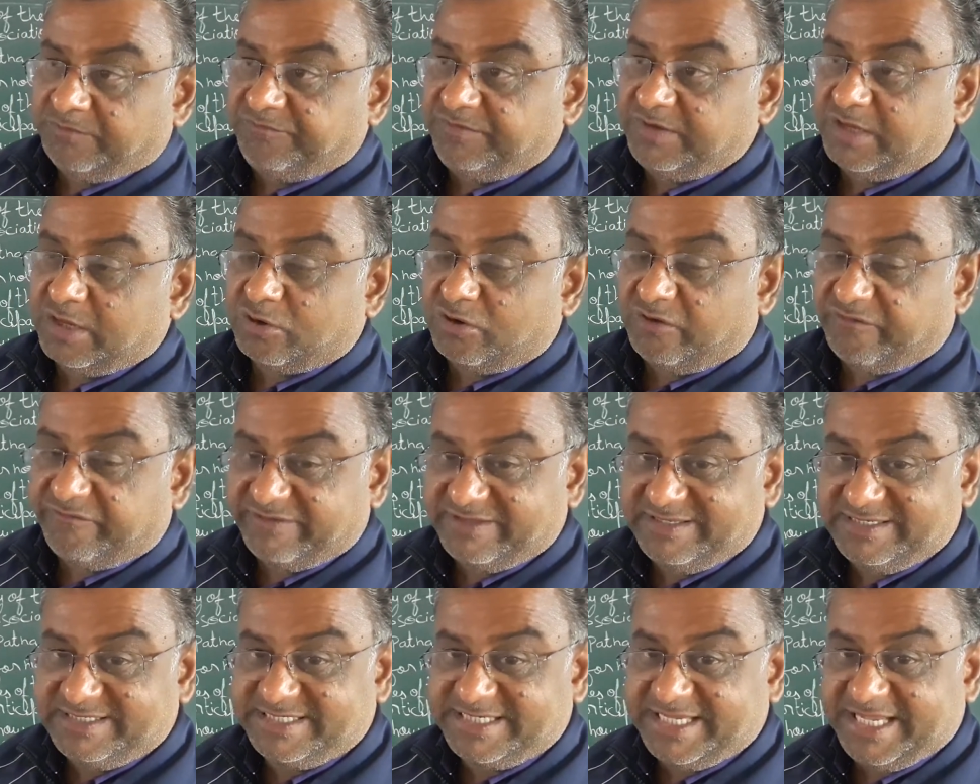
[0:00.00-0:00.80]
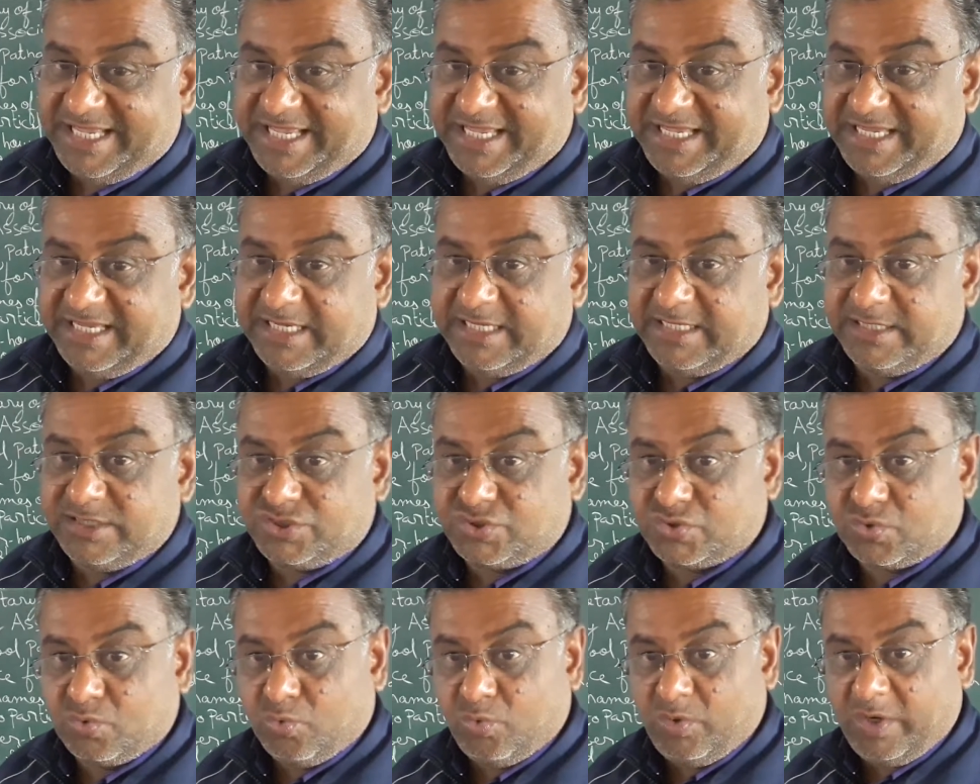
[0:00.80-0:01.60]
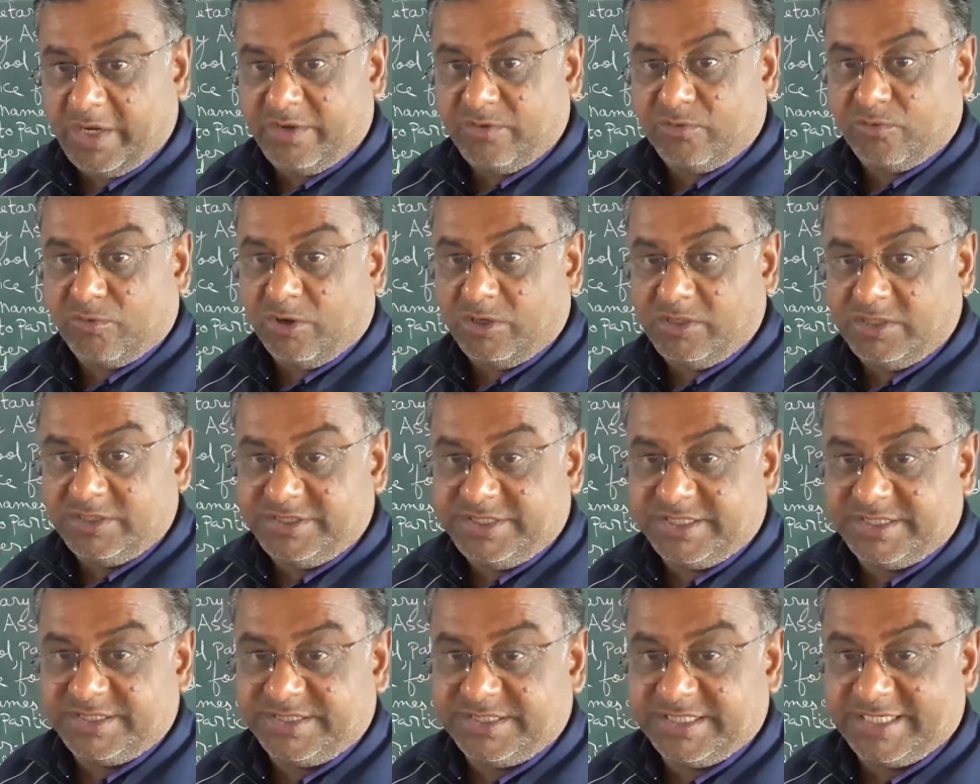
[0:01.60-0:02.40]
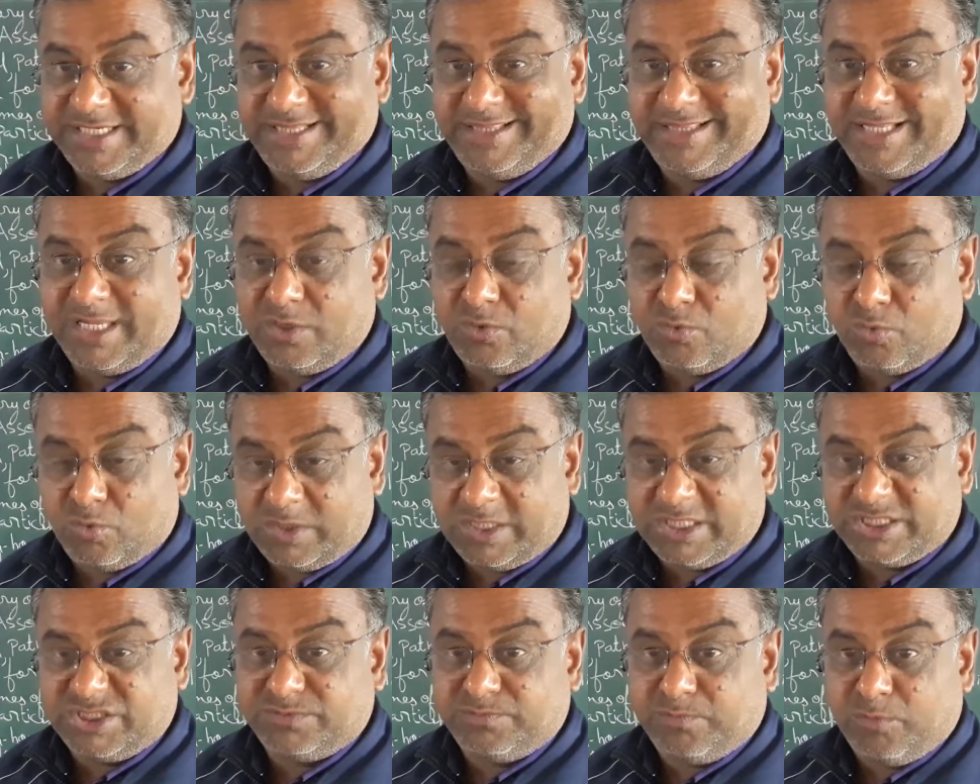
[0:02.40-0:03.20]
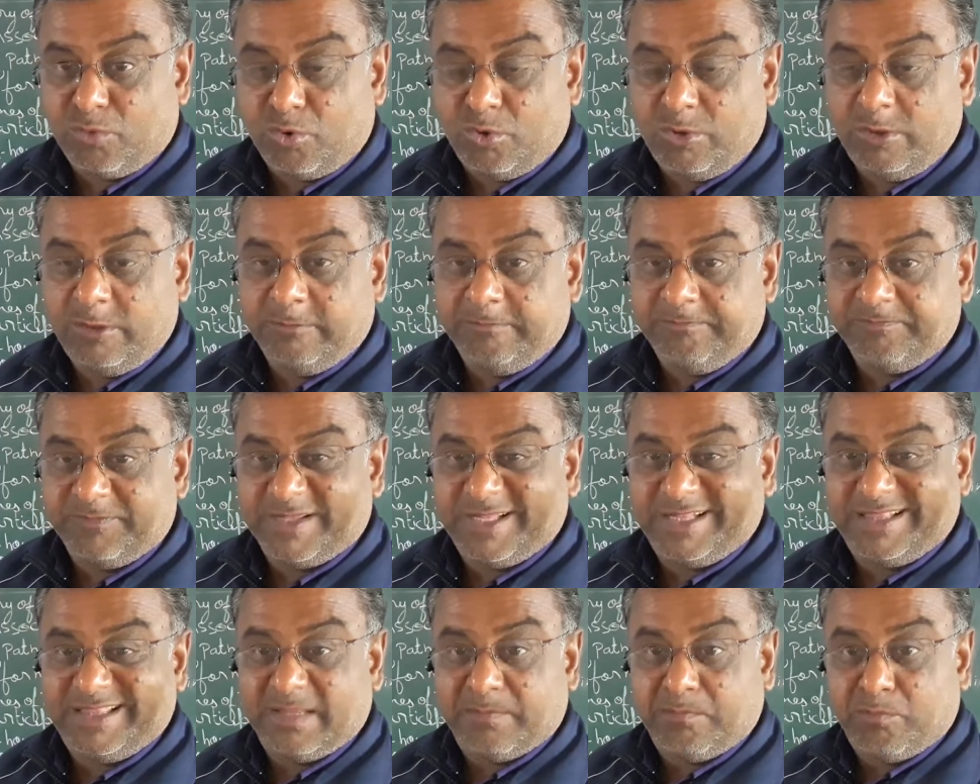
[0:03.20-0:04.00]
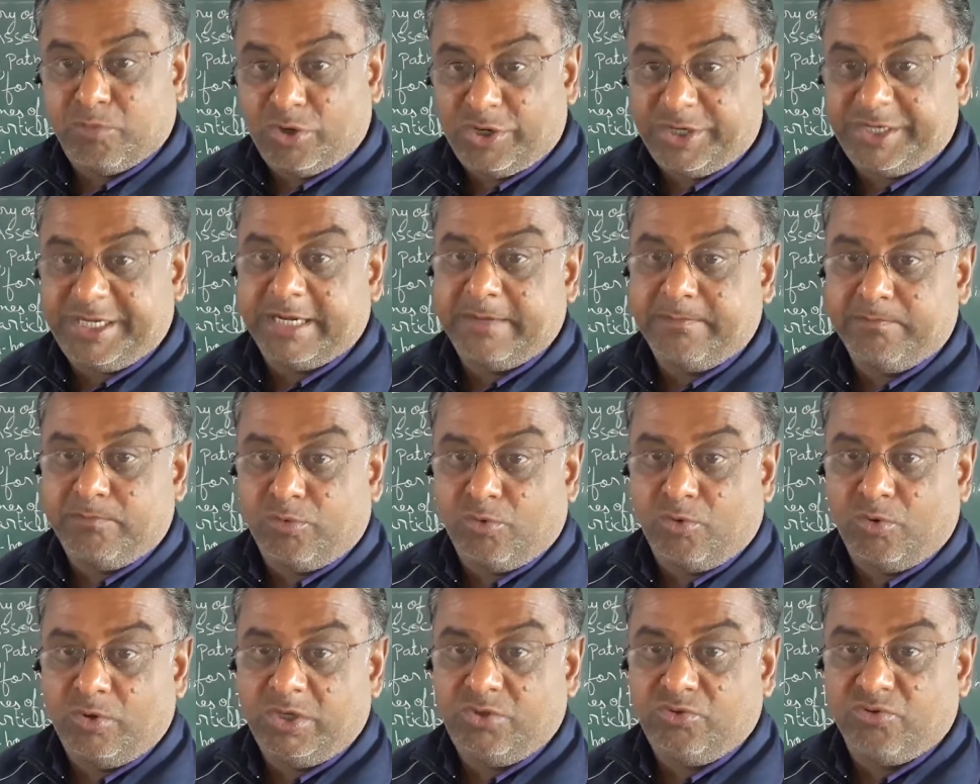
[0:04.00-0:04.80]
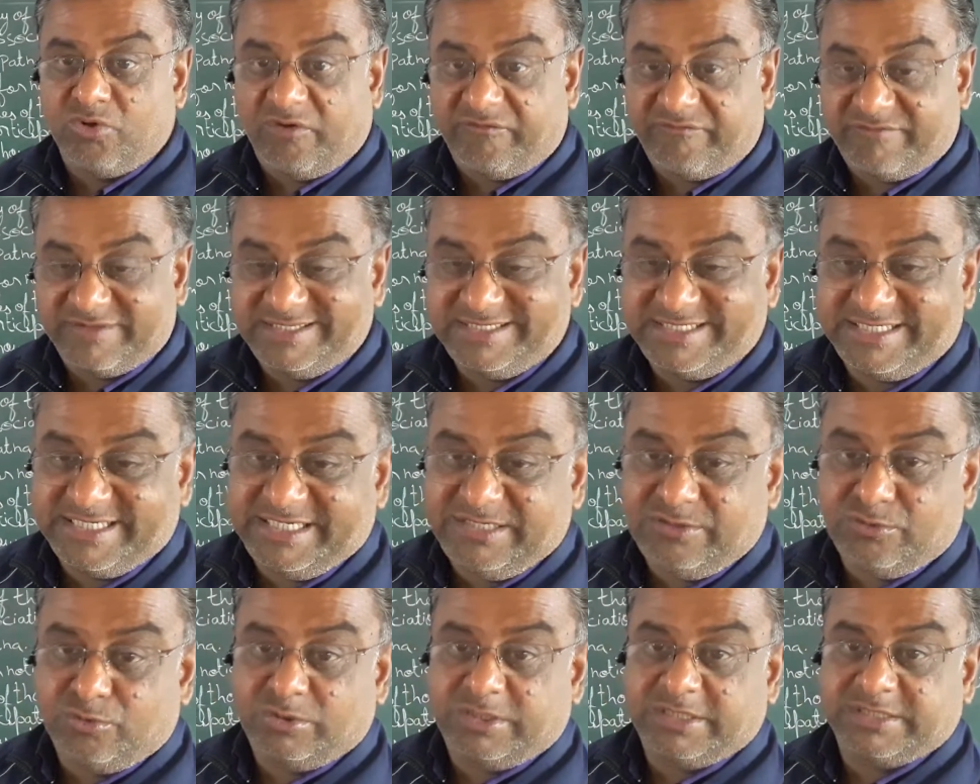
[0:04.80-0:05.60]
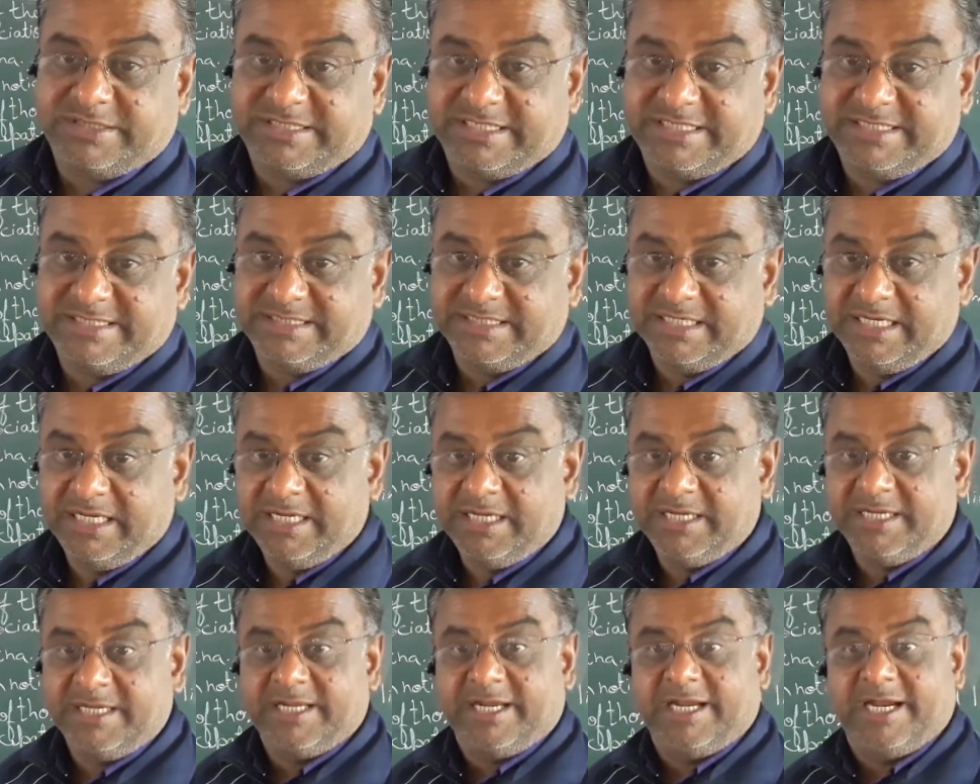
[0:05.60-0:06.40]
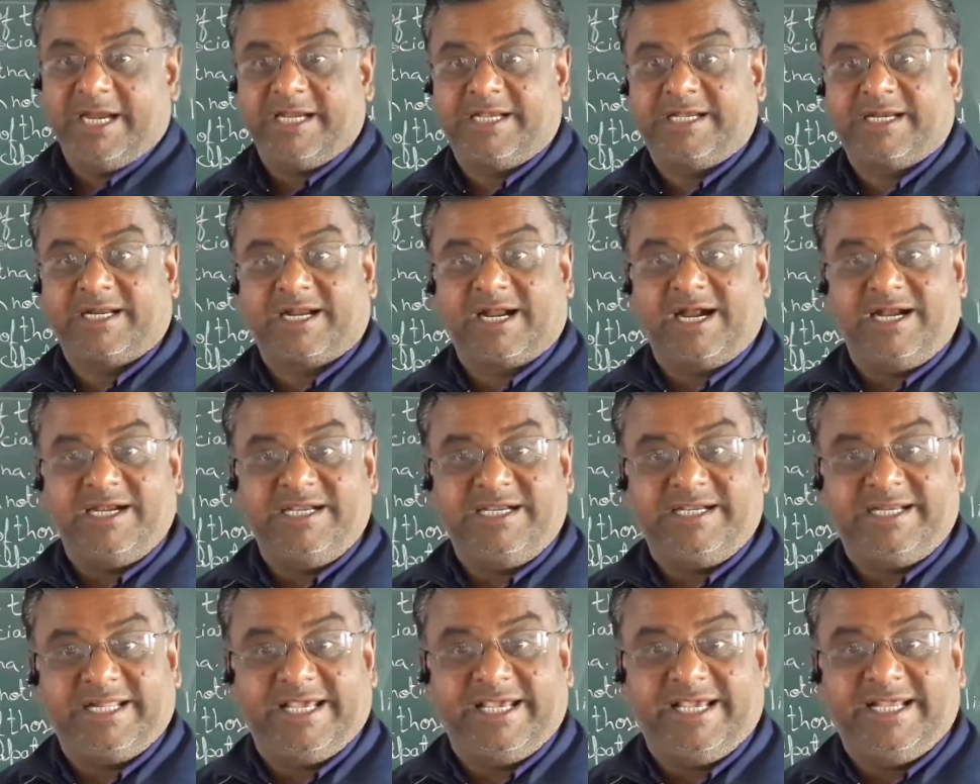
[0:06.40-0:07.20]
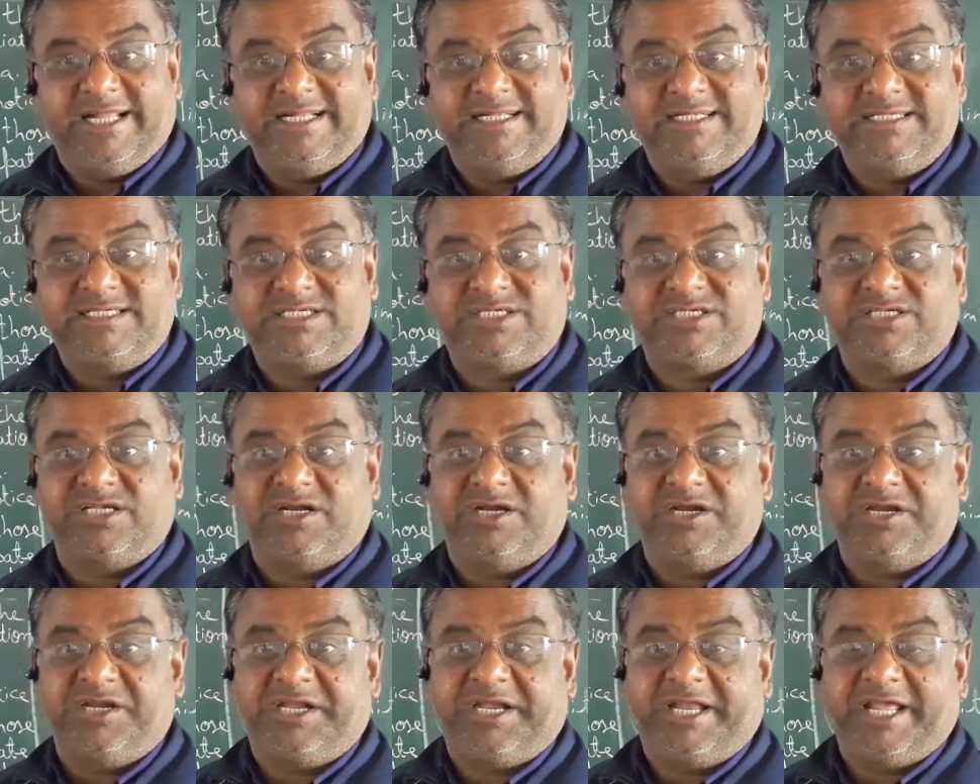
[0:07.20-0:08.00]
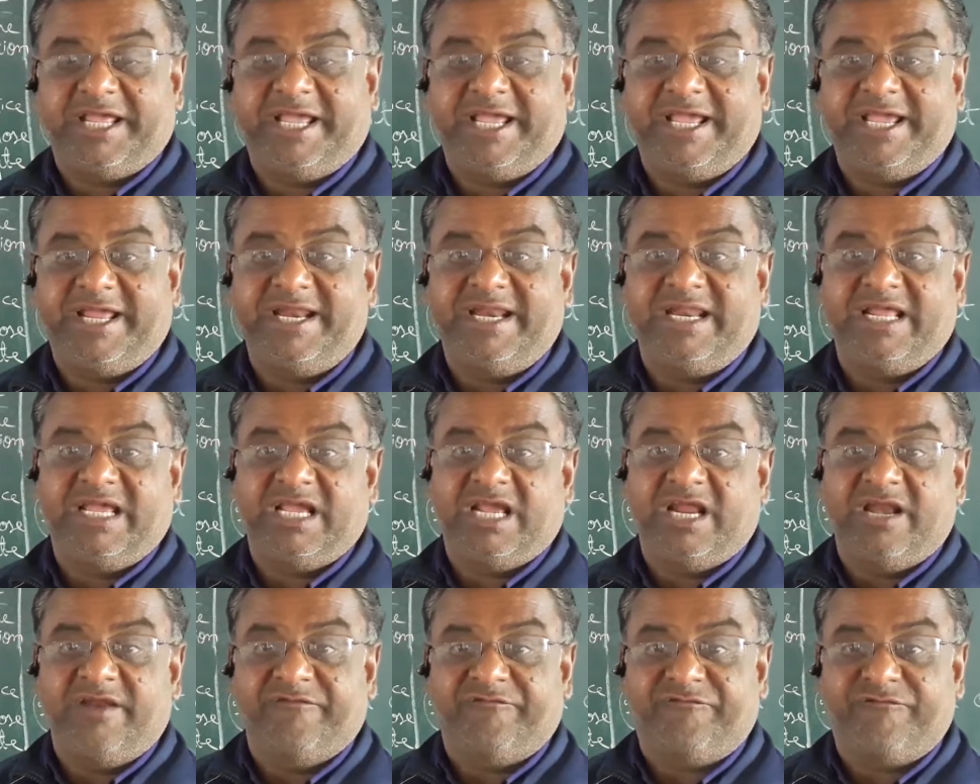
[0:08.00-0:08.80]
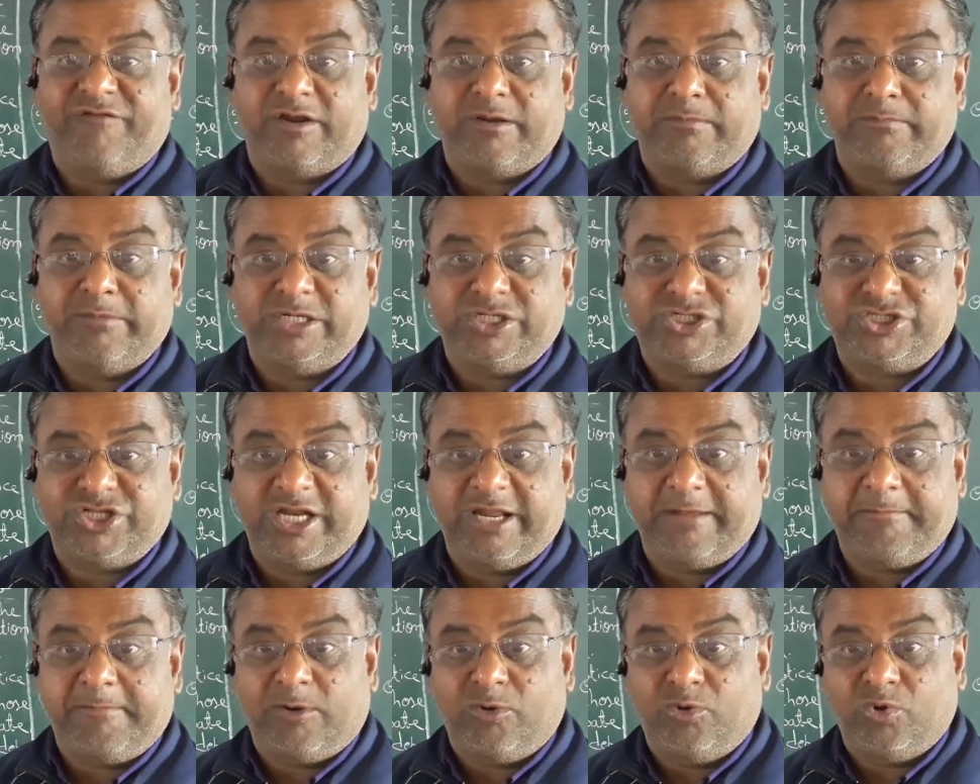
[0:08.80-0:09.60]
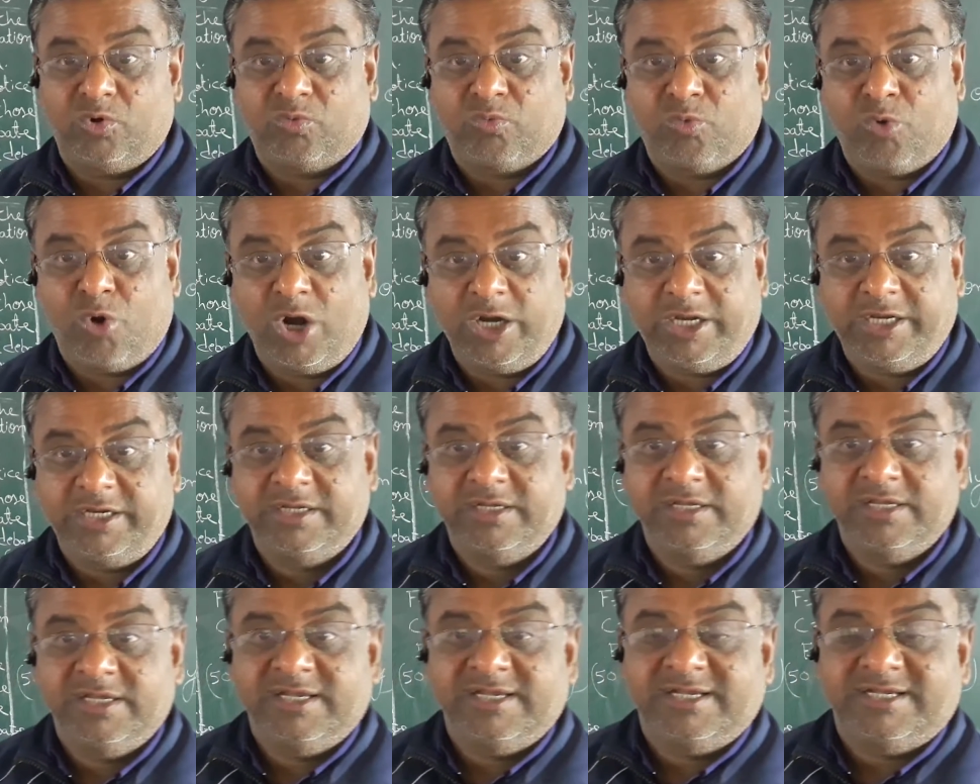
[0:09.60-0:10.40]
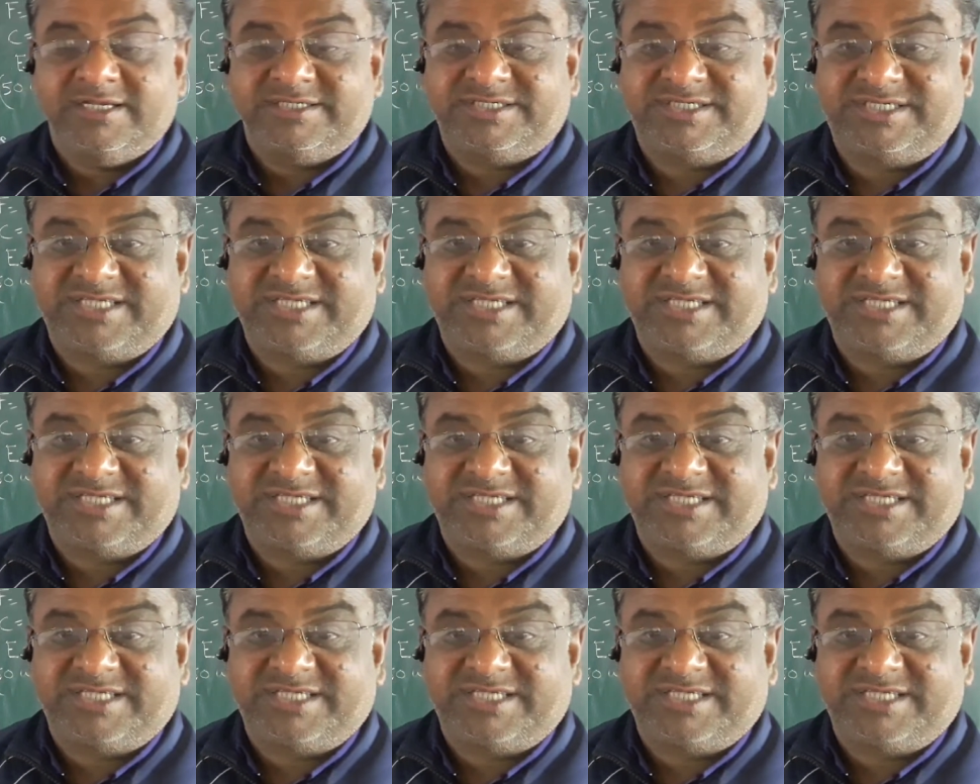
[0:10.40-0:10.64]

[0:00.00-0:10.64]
We are often seeing in school and colleges in the notice board, in the bulletin board, you often see notices. It contains certain information about what?